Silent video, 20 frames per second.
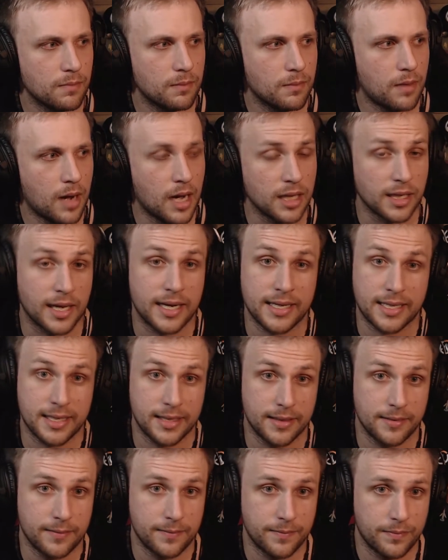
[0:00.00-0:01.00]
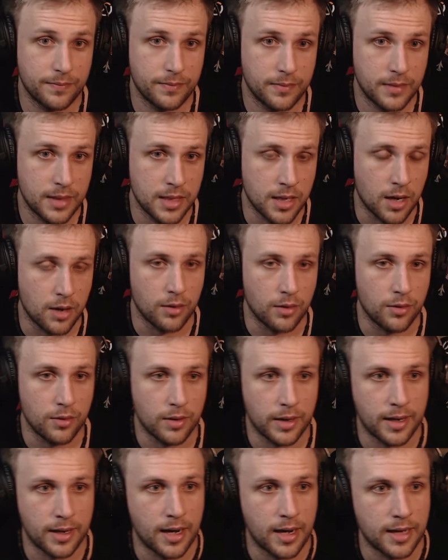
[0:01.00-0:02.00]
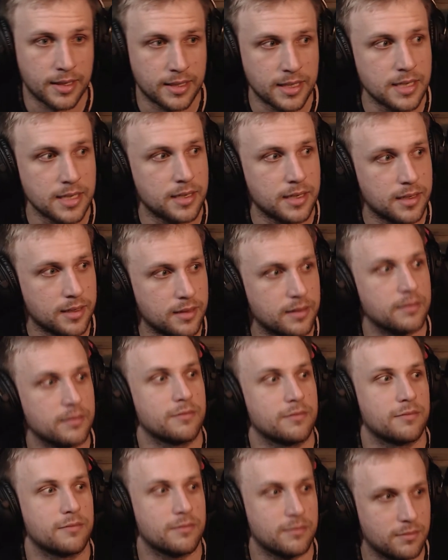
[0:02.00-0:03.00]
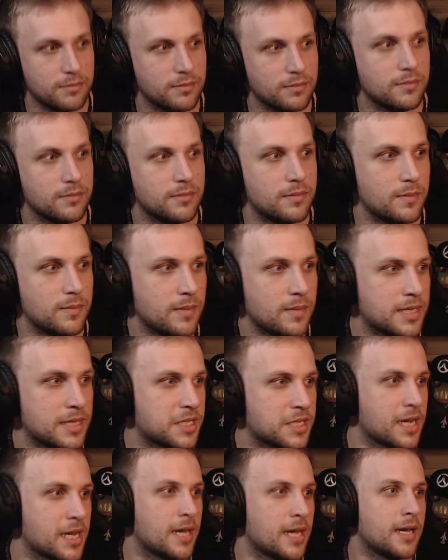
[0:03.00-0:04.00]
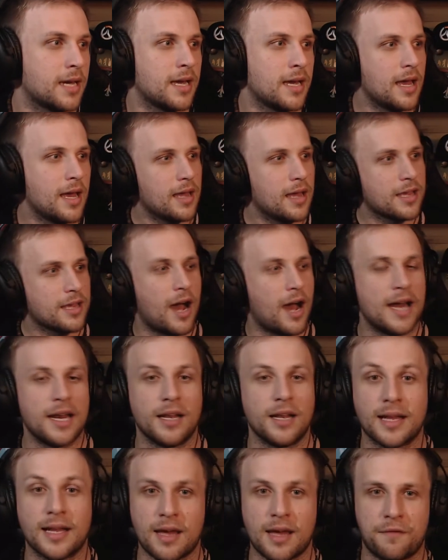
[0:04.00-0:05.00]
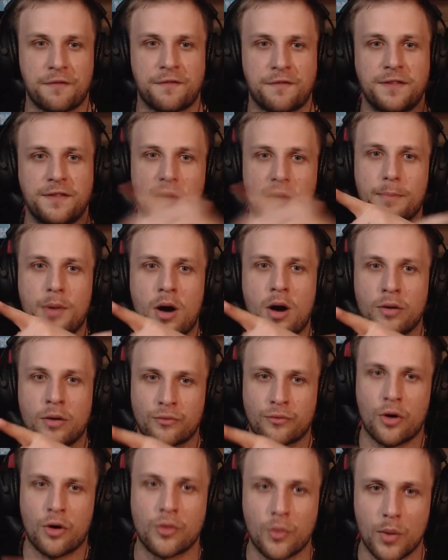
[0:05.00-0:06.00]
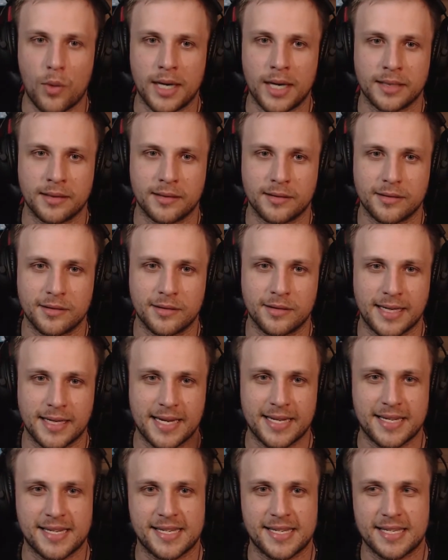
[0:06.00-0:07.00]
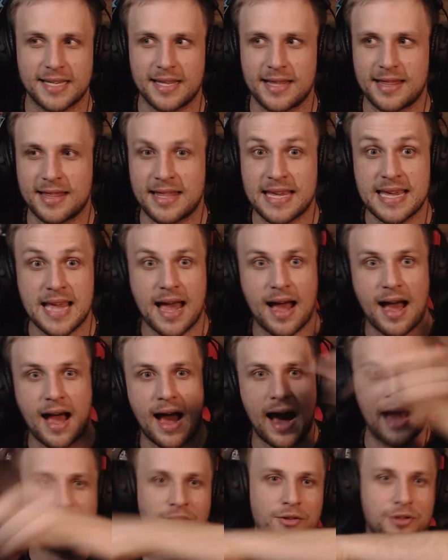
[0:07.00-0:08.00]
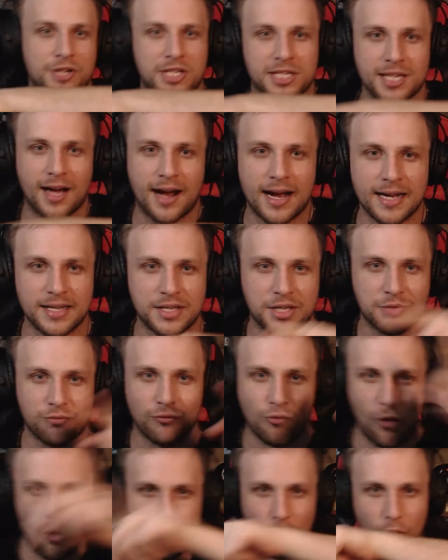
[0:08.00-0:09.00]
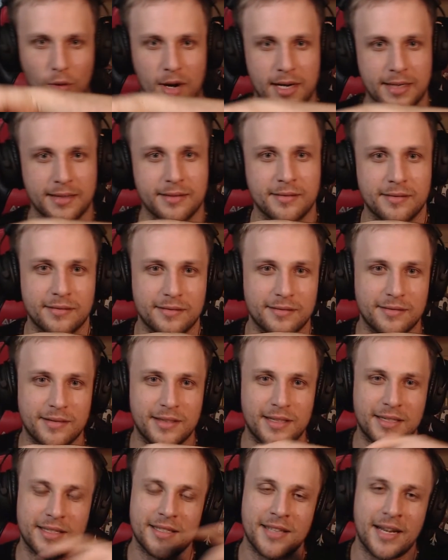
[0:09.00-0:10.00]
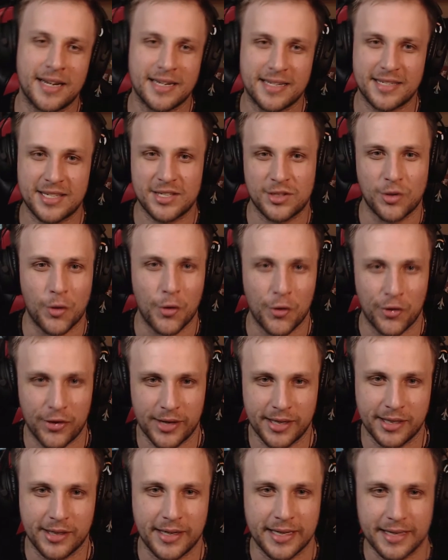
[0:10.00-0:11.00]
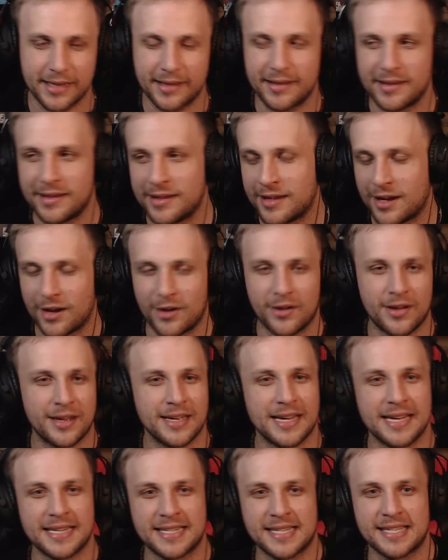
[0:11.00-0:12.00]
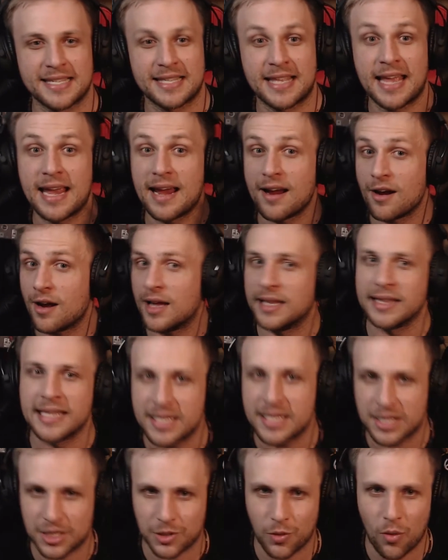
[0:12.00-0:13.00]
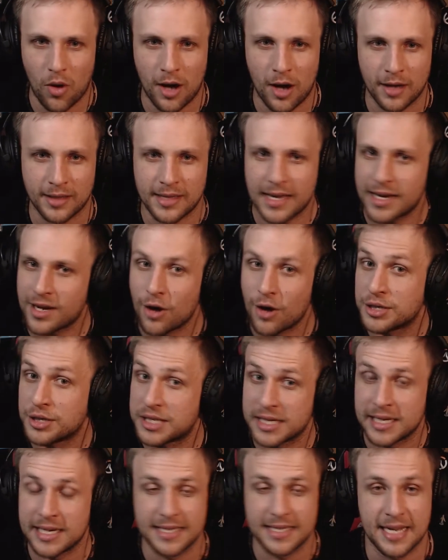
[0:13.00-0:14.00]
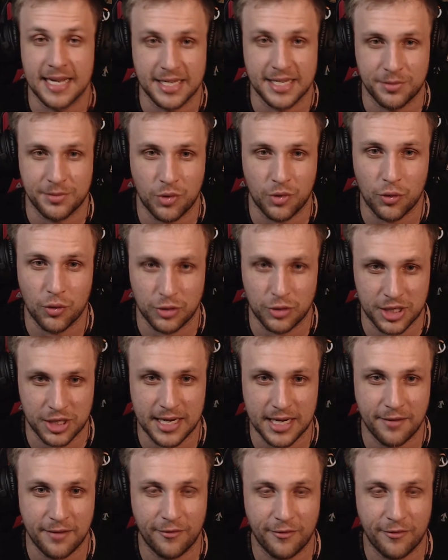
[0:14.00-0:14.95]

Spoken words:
I like it. I think it's a kind of like a flip on Rogue One. Like, it's the other side's Rogue One, like, story. Like, it's their elite squad that goes in and does some cool stuff.